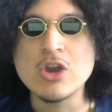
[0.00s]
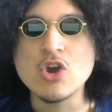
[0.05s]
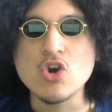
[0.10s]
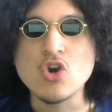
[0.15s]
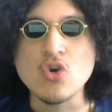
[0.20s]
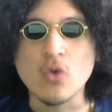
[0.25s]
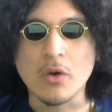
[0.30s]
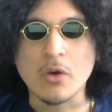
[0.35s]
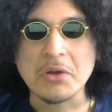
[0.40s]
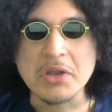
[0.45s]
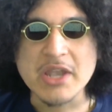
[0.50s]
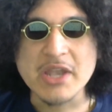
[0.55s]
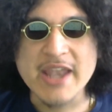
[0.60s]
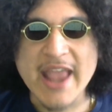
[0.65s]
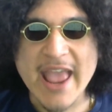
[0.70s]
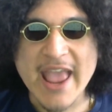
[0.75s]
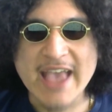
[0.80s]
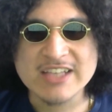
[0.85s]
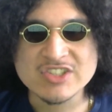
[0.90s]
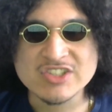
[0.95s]
who are
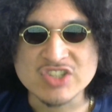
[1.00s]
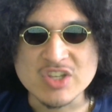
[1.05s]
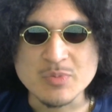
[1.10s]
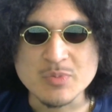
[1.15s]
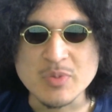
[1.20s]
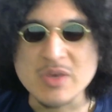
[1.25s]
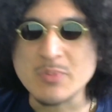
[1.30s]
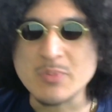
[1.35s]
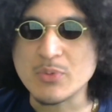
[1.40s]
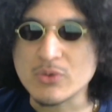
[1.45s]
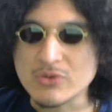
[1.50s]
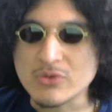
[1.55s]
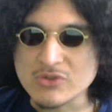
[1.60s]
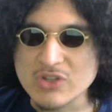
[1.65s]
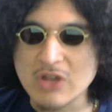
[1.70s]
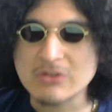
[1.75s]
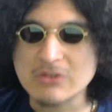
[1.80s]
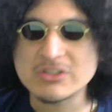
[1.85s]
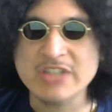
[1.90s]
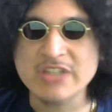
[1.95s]
nasty, people who
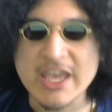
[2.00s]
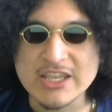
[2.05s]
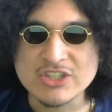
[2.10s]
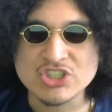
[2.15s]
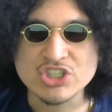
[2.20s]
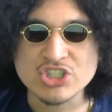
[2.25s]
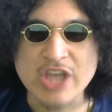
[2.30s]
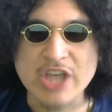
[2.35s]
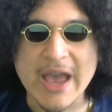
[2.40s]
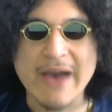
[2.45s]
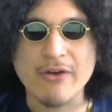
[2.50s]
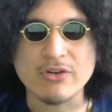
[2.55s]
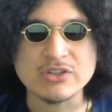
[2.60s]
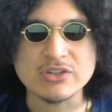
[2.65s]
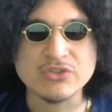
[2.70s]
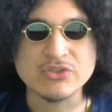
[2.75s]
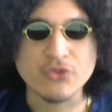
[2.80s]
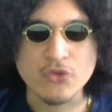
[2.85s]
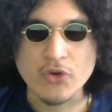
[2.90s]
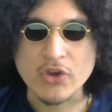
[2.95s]
don't take showers
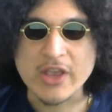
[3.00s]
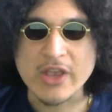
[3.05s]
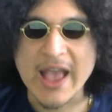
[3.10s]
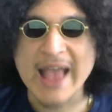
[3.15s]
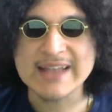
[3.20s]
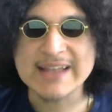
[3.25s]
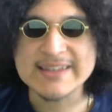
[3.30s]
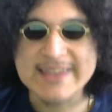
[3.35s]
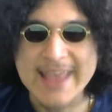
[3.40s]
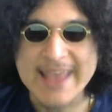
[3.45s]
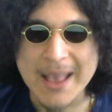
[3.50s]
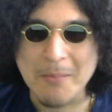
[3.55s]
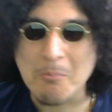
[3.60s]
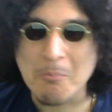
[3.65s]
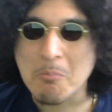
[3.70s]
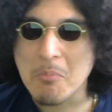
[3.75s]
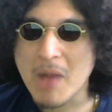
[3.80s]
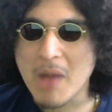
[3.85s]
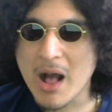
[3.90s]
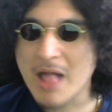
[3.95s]
for goddamn
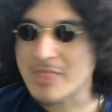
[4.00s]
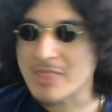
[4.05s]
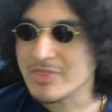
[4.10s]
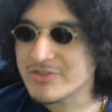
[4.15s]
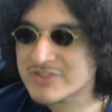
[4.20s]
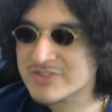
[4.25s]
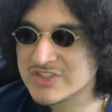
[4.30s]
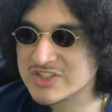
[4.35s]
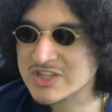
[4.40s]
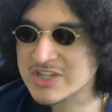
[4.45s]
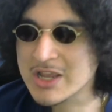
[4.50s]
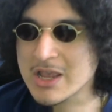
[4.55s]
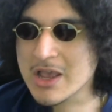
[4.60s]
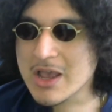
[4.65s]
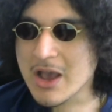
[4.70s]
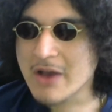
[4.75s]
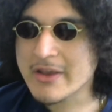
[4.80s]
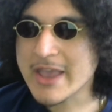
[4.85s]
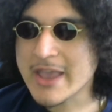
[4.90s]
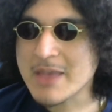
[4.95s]
months,
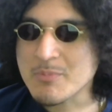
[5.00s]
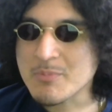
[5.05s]
okay?